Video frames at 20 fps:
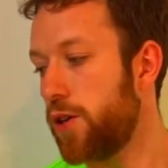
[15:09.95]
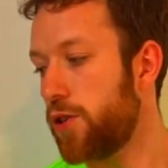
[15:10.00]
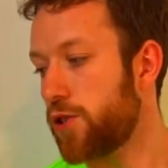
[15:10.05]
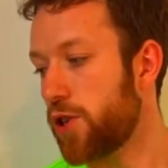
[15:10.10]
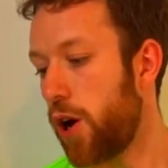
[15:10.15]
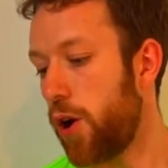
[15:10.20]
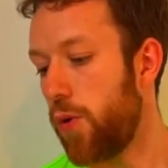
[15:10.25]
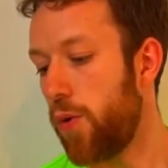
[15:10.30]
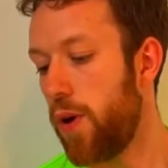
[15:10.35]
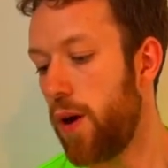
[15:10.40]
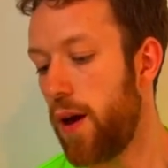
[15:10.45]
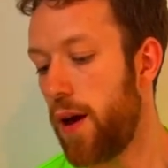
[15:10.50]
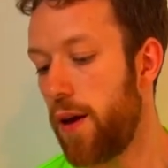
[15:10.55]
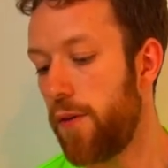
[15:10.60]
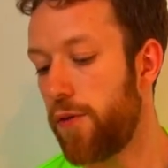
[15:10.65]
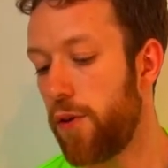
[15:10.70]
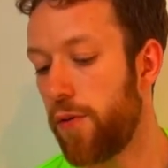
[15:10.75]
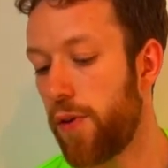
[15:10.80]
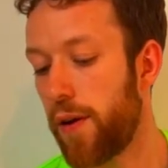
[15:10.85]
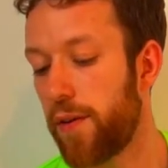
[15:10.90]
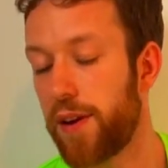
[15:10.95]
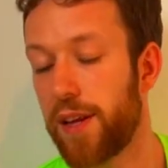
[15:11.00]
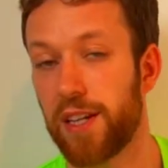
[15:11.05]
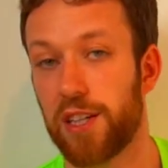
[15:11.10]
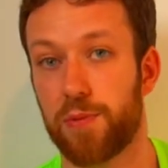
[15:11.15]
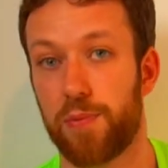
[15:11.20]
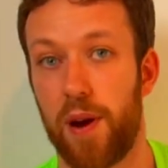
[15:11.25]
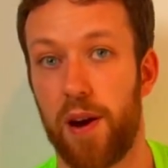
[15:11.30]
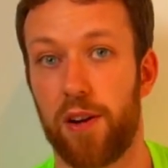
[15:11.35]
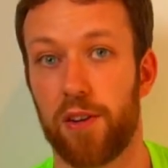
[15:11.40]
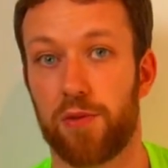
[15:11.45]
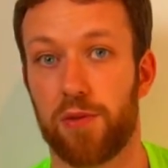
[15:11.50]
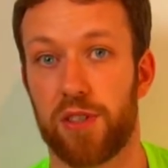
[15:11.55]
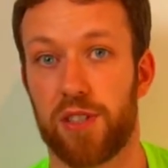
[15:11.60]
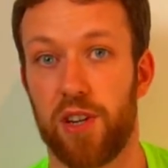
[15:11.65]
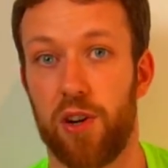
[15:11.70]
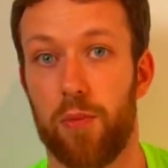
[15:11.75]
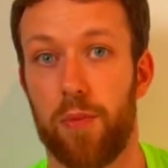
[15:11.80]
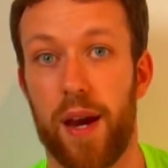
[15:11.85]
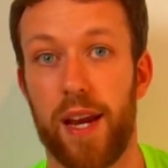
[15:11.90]
So if you've had an experience with
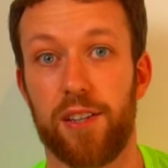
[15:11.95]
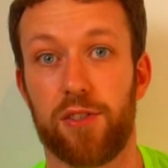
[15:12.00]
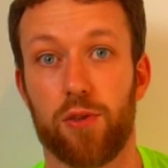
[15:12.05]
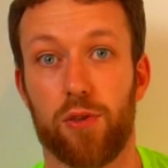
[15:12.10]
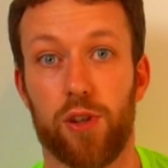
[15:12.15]
steel mace,